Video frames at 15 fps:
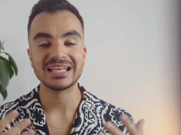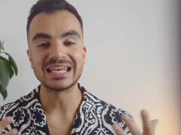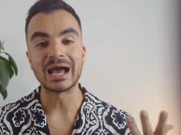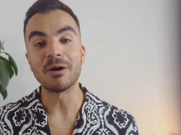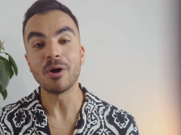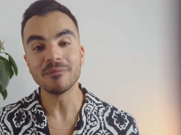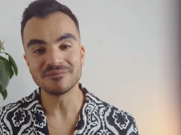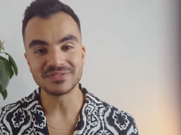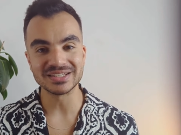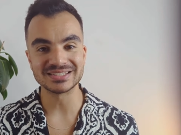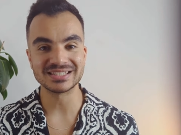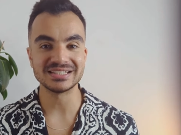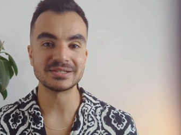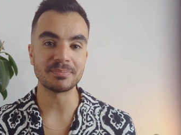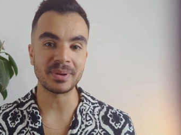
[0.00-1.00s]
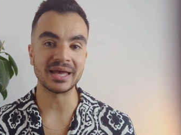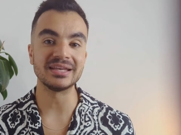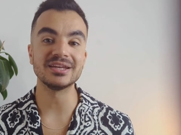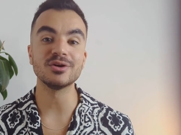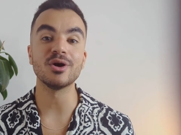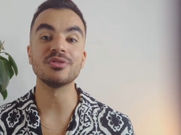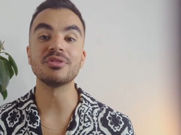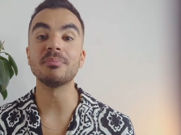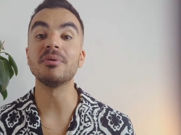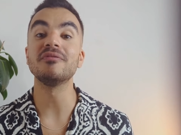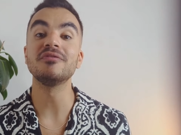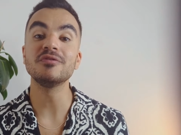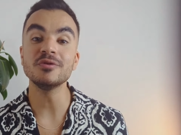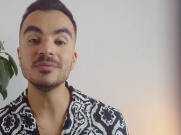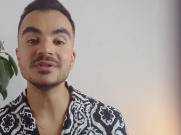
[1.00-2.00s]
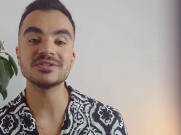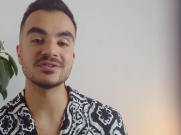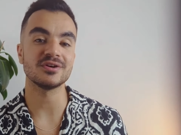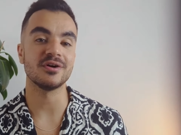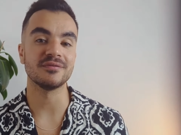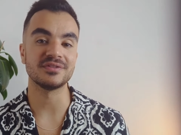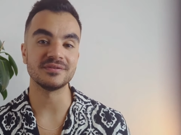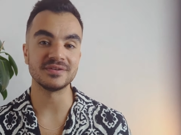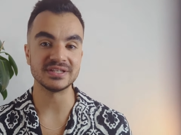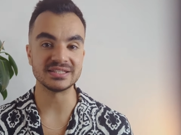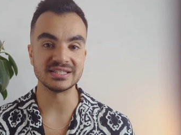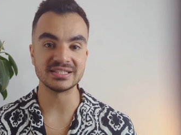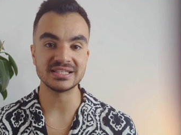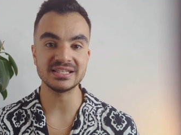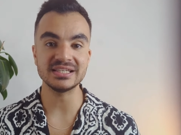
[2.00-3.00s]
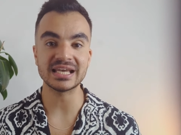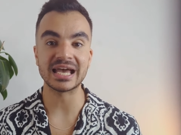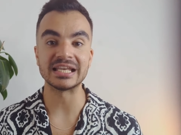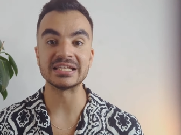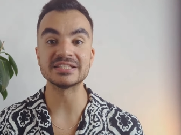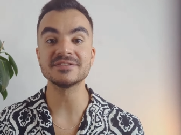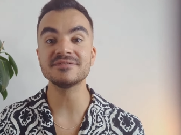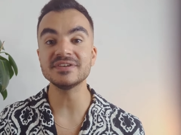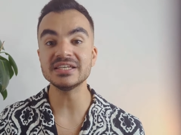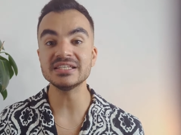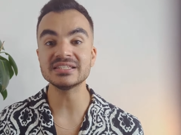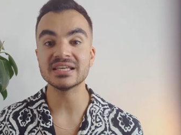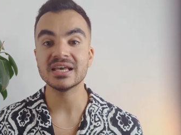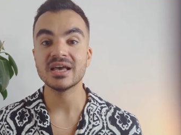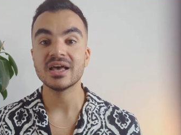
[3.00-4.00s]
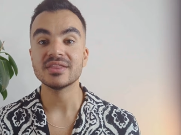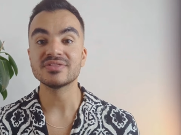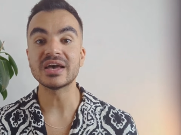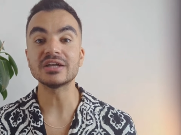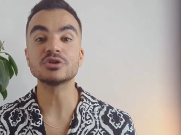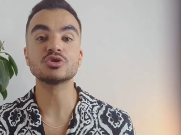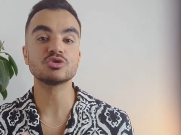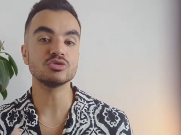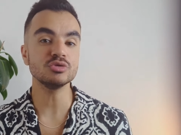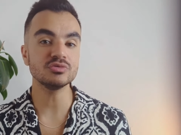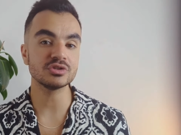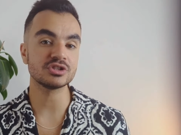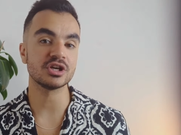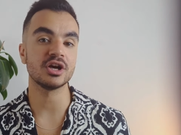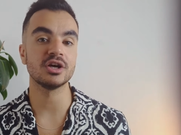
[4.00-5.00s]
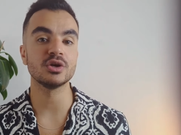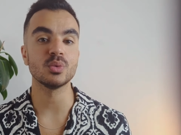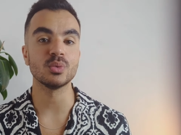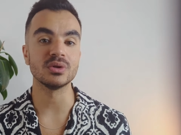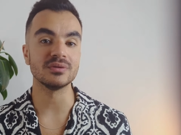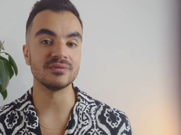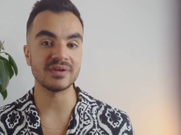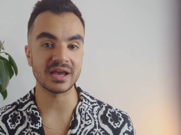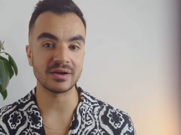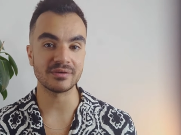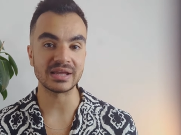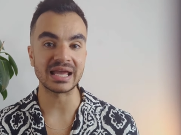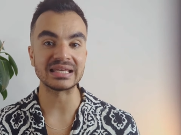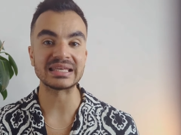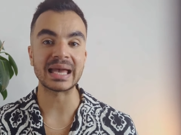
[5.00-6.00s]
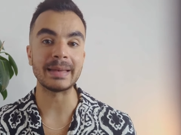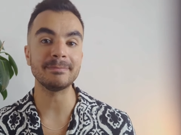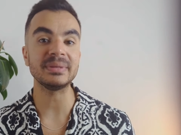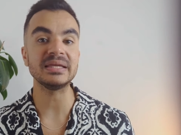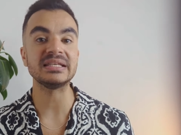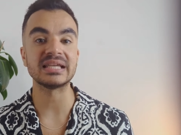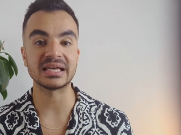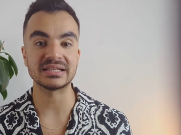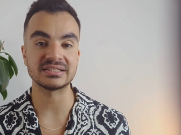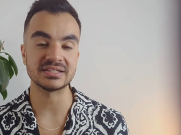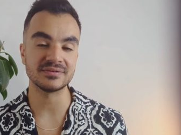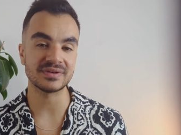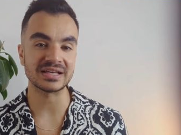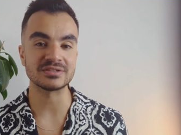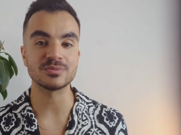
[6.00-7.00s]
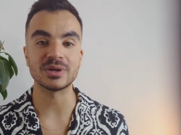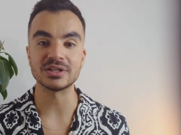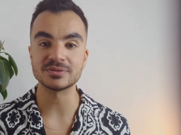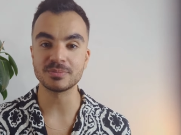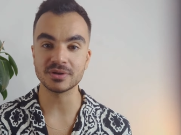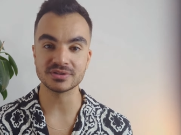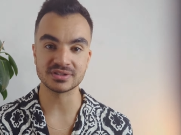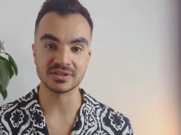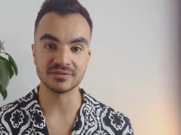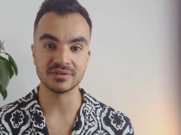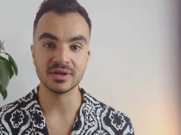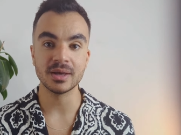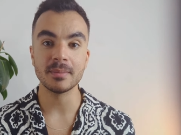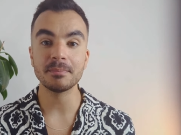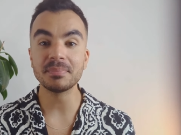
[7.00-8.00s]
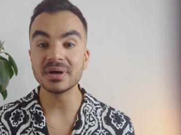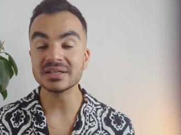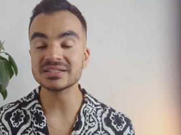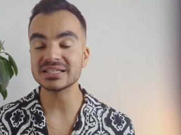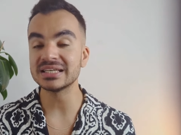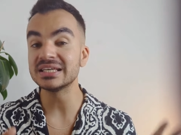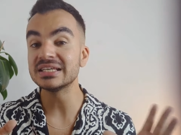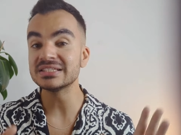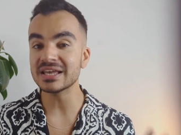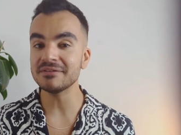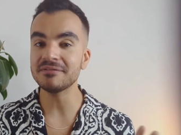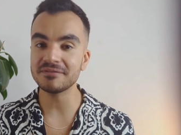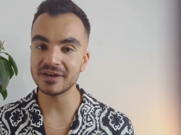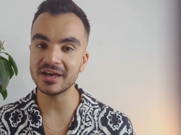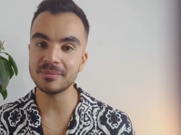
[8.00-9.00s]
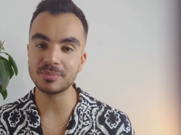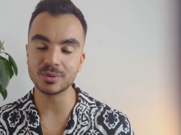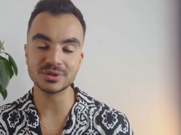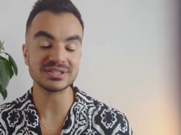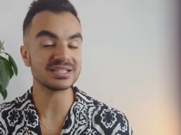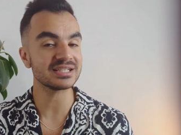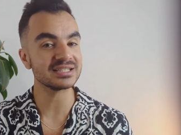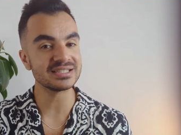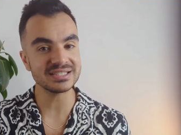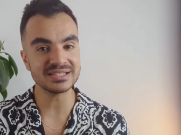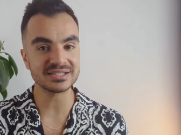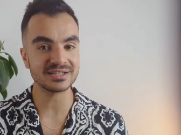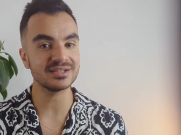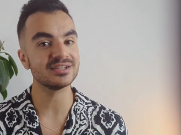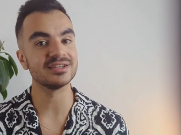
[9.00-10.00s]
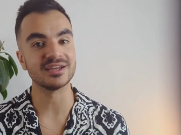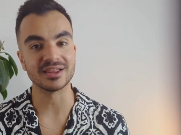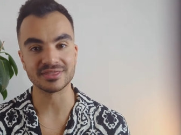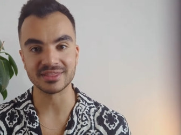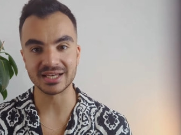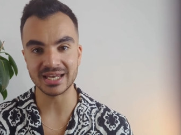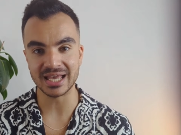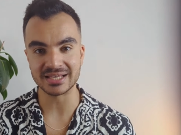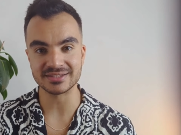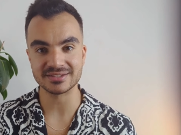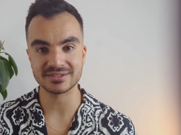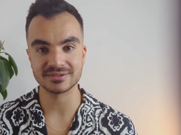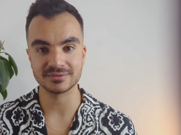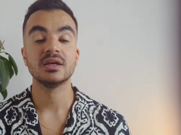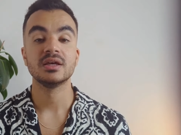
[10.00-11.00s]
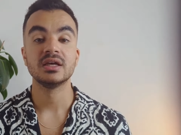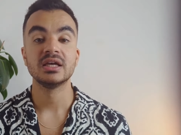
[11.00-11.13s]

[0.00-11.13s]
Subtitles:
Now, obviously, depending on the performance of the VCT and its fees, that true return will vary and can be negative as well as positive, but it is a fair point to consider nonetheless.